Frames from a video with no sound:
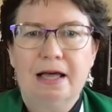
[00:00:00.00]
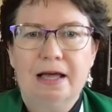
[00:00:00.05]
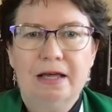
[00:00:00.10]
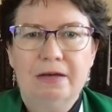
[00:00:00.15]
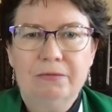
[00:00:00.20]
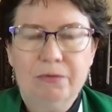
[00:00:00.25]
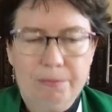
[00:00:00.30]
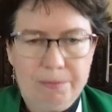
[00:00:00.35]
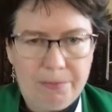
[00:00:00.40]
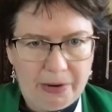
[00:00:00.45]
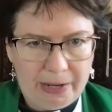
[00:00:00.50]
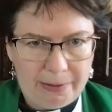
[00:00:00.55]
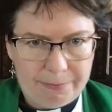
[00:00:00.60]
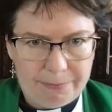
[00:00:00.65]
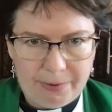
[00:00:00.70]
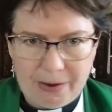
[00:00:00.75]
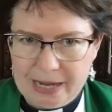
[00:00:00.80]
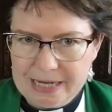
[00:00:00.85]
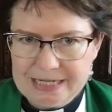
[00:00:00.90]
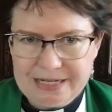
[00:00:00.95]
were
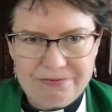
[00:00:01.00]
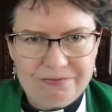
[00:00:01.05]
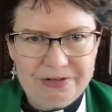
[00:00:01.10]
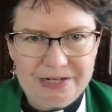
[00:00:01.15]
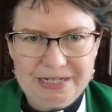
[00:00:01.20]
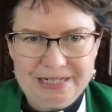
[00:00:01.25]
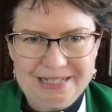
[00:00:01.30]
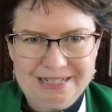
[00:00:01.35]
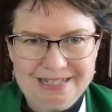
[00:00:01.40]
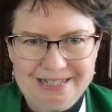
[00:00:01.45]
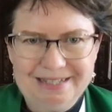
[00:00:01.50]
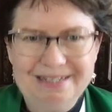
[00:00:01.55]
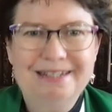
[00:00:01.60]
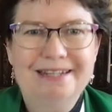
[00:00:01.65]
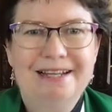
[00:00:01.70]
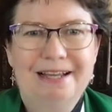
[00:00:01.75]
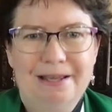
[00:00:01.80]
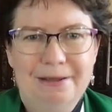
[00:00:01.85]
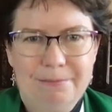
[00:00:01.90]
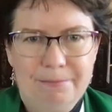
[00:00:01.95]
by definition
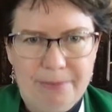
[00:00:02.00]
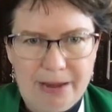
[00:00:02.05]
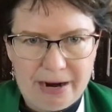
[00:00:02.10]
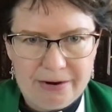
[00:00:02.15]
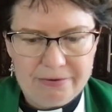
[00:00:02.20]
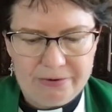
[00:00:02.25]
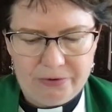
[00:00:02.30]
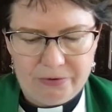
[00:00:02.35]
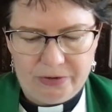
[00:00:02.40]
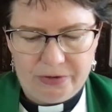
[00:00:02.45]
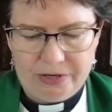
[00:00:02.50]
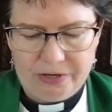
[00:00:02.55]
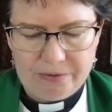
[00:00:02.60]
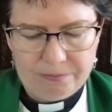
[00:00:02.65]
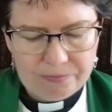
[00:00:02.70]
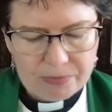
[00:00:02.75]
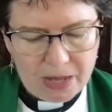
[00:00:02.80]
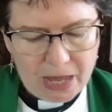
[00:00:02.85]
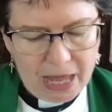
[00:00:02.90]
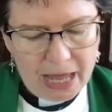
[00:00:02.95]
paranoid.
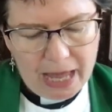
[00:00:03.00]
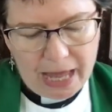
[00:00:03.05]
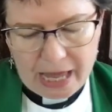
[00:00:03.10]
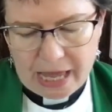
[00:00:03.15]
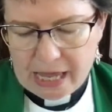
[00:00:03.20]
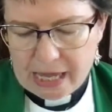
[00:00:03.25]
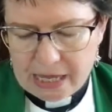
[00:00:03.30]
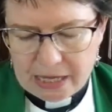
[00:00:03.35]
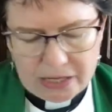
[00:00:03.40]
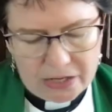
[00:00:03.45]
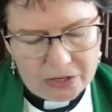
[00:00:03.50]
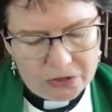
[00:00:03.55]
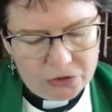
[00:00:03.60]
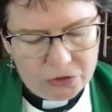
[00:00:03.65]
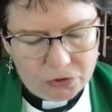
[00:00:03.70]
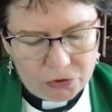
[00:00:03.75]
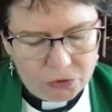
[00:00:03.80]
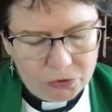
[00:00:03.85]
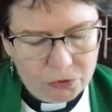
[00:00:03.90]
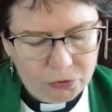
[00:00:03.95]
He
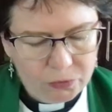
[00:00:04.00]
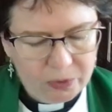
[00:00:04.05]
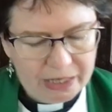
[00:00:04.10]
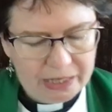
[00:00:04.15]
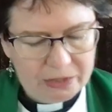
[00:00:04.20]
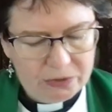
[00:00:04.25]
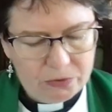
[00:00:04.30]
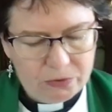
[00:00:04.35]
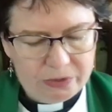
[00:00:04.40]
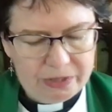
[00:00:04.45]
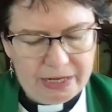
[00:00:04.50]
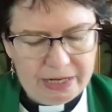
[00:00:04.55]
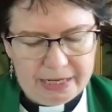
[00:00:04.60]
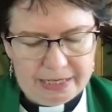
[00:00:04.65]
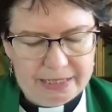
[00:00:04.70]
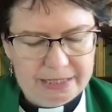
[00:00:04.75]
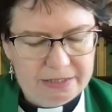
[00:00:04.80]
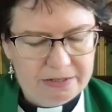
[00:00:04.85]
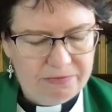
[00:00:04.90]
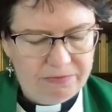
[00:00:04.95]
knew it could get
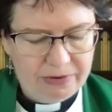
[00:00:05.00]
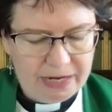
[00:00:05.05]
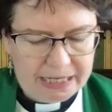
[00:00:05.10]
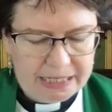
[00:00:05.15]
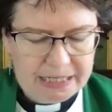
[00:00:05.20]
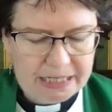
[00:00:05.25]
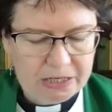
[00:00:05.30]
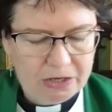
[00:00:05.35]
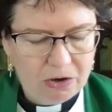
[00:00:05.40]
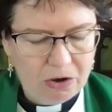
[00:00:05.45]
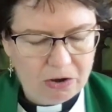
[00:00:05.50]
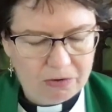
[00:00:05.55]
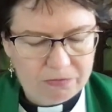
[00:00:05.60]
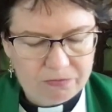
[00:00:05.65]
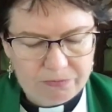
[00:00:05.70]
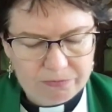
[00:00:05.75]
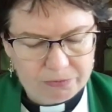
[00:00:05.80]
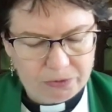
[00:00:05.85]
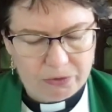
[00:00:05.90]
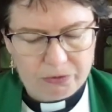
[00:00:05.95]
his fledgling
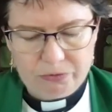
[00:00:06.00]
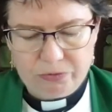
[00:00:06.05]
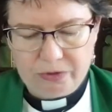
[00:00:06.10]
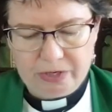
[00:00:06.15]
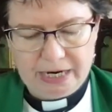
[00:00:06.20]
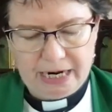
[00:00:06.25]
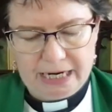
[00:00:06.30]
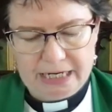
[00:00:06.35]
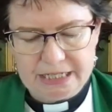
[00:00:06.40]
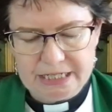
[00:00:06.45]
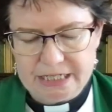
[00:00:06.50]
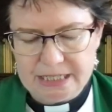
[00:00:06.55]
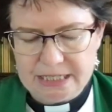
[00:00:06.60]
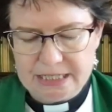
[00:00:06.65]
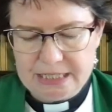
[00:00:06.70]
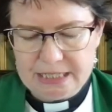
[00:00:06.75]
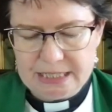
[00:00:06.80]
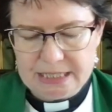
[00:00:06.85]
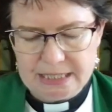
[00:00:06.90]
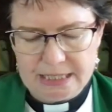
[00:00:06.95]

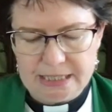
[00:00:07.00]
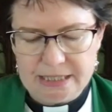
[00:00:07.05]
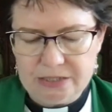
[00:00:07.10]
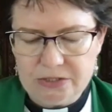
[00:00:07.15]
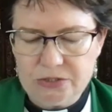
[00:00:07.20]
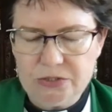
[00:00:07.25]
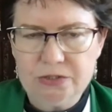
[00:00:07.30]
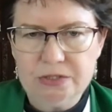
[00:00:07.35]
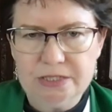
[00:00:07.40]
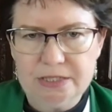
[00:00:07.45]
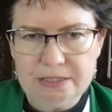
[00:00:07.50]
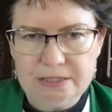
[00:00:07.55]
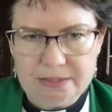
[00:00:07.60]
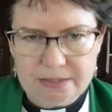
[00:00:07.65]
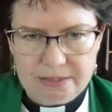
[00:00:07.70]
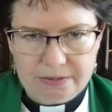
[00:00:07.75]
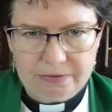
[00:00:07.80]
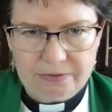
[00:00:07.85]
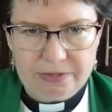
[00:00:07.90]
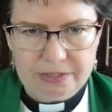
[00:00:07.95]
congregations into
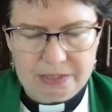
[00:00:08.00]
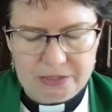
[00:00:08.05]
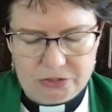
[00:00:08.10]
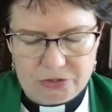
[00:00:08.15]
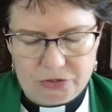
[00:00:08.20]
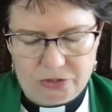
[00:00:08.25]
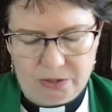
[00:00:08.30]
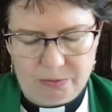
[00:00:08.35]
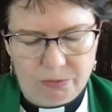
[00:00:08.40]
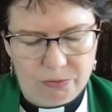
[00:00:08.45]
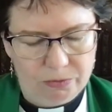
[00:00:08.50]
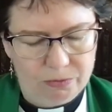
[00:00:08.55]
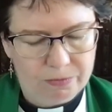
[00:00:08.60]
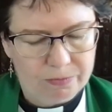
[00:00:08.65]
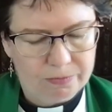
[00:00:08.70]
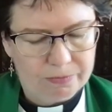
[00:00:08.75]
serious trouble.